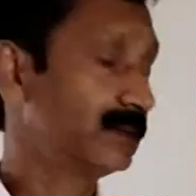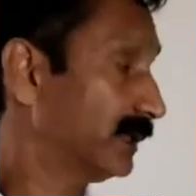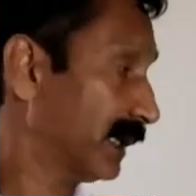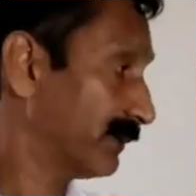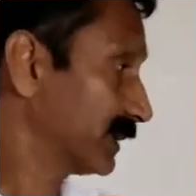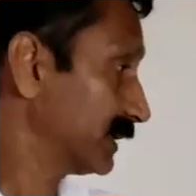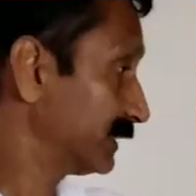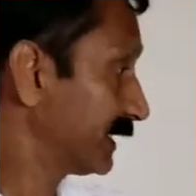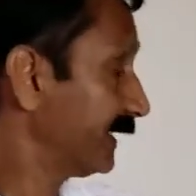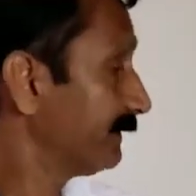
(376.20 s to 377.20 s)
in our
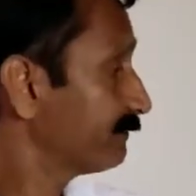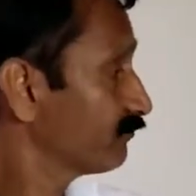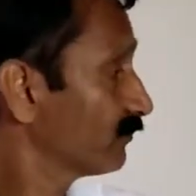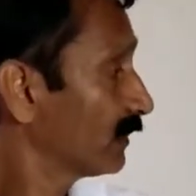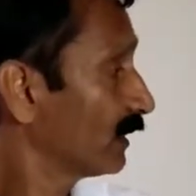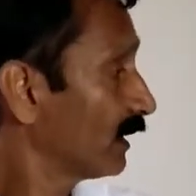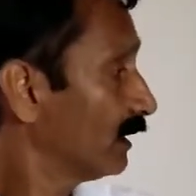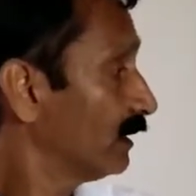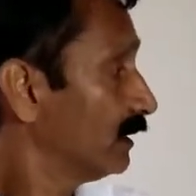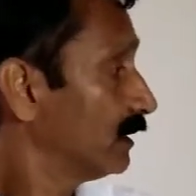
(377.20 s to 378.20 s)
country.
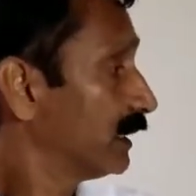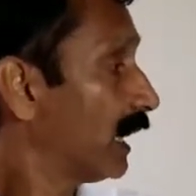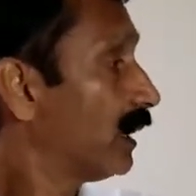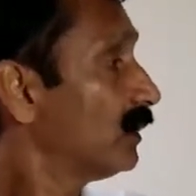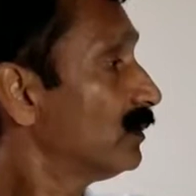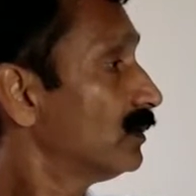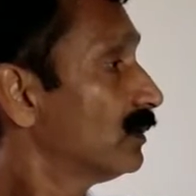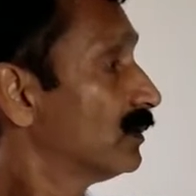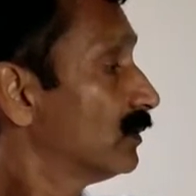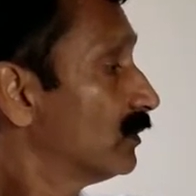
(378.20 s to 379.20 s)

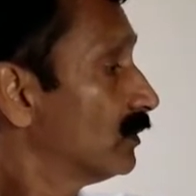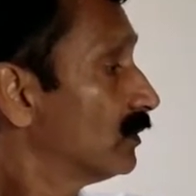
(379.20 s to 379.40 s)
Now,